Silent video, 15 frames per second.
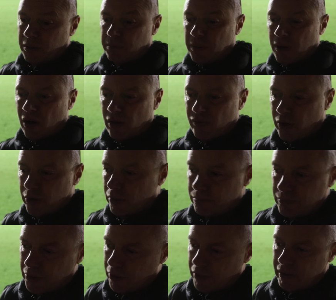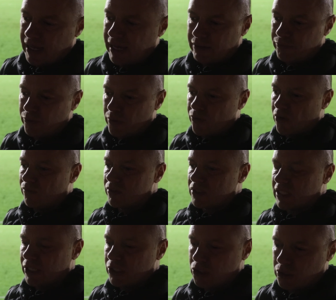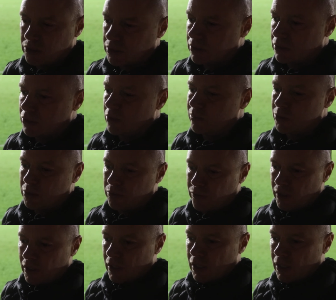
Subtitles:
been part of only a handful of conversations in terms of